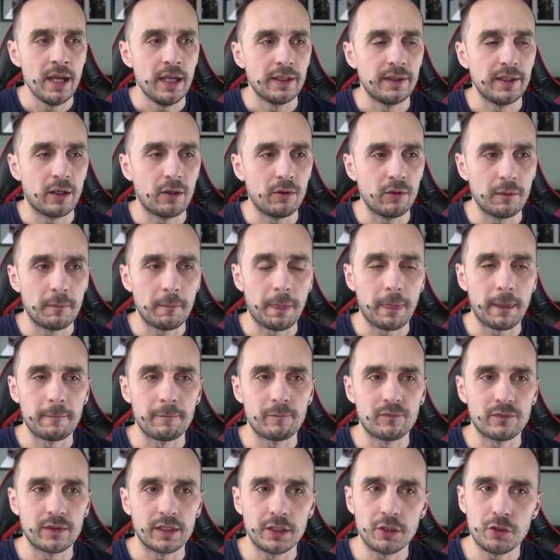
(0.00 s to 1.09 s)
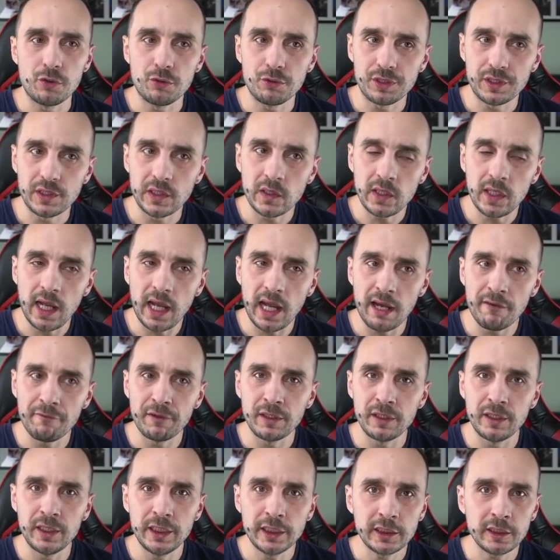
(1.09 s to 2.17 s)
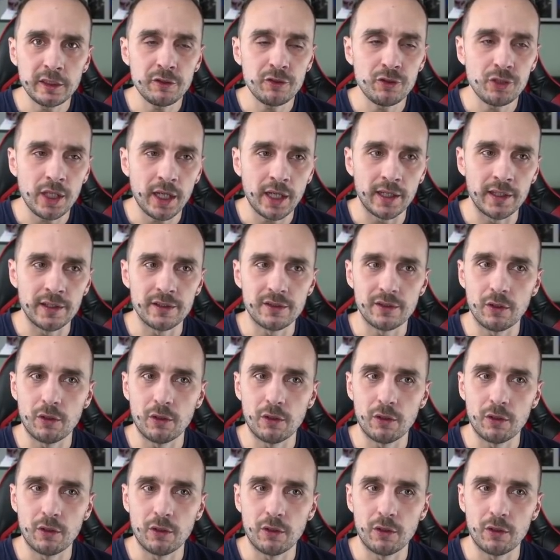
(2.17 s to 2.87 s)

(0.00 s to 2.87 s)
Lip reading: Now, you still have a little chance